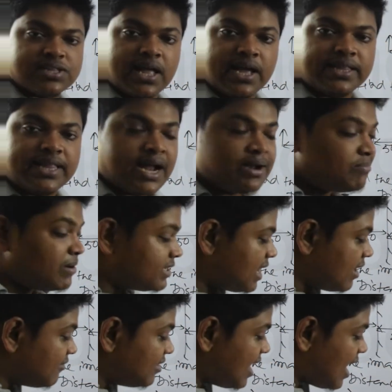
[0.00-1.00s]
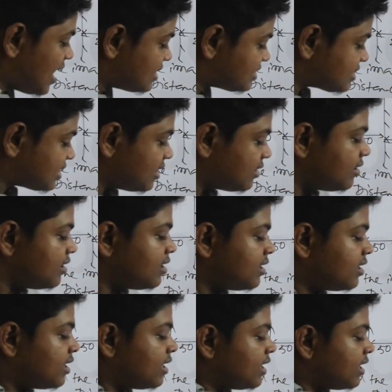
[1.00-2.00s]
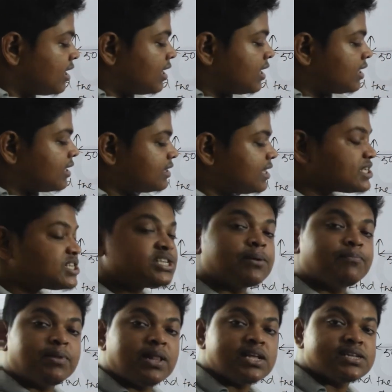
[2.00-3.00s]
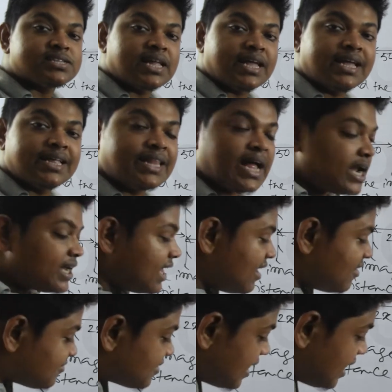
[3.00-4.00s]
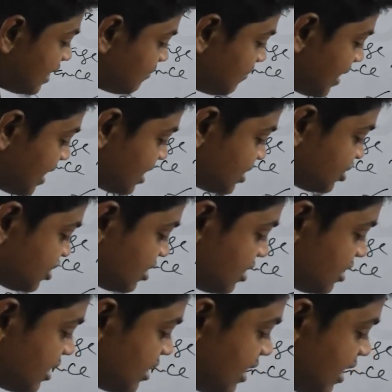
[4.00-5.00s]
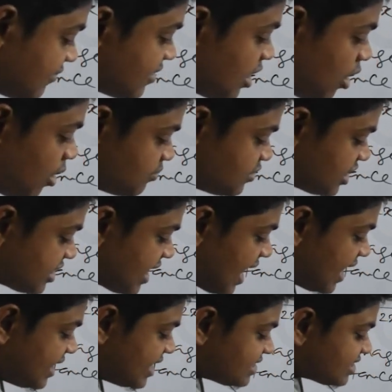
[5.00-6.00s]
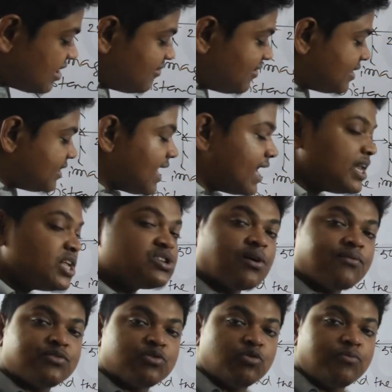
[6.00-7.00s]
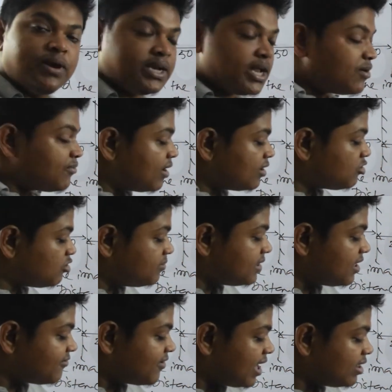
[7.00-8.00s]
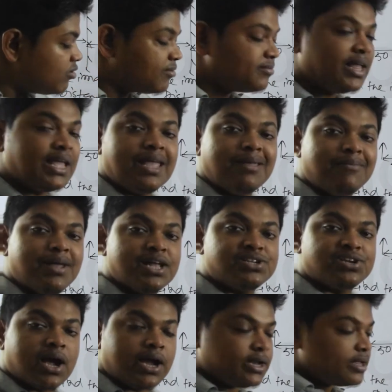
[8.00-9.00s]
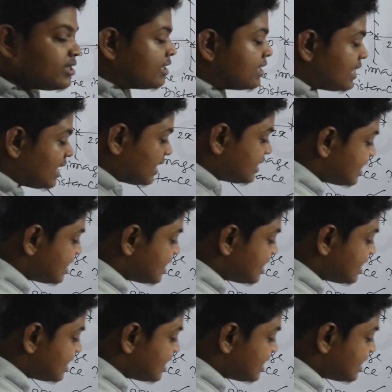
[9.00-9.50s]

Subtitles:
like that, but they will ask you the simplest thing, that if the object height is given that is of 2 meter, what will be the value of the image height? In